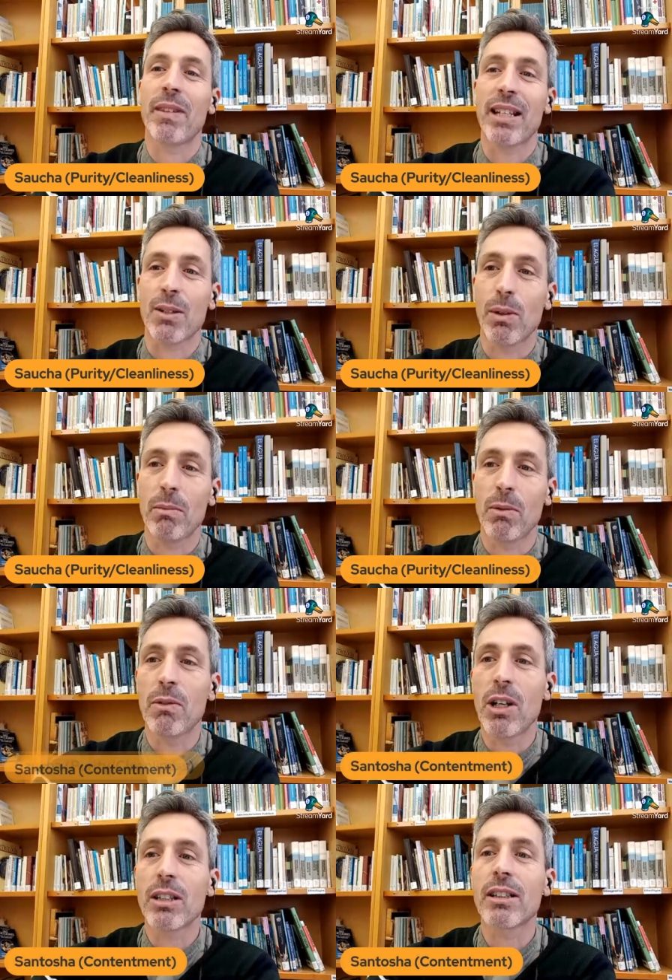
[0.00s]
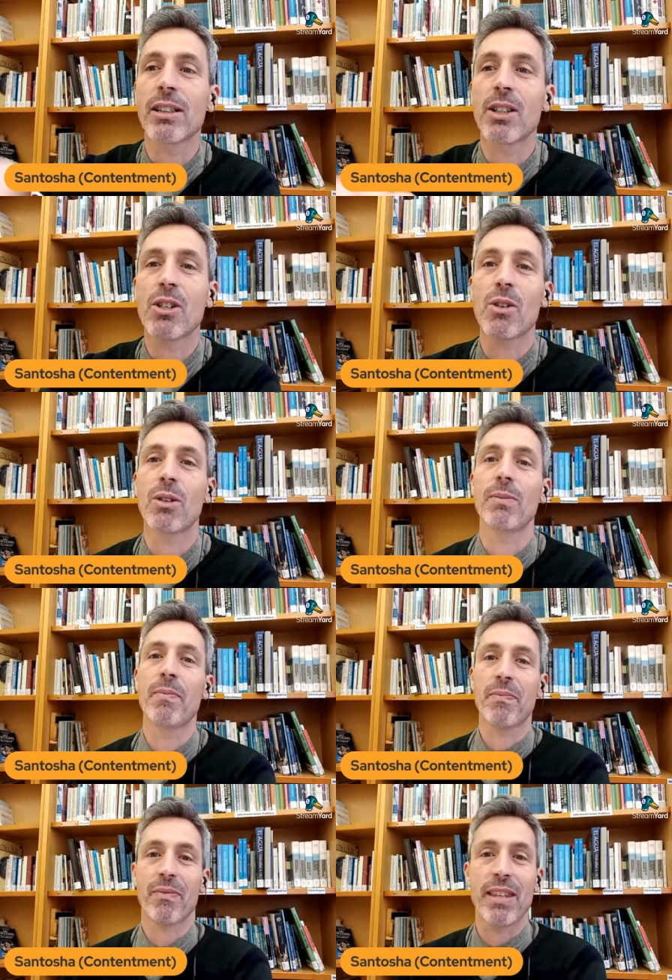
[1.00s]
As we move on to
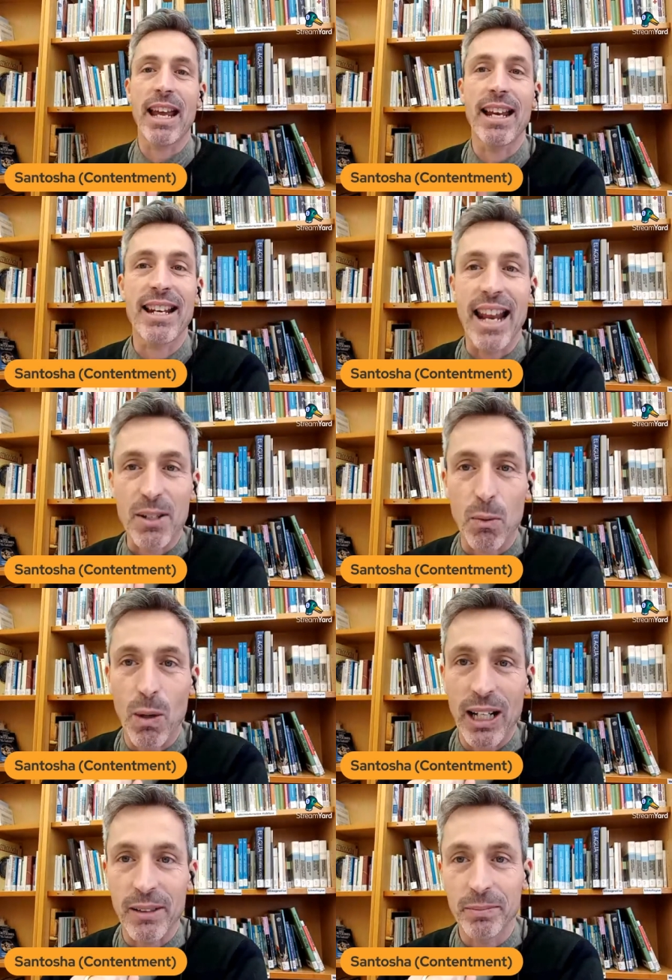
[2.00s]
the next one.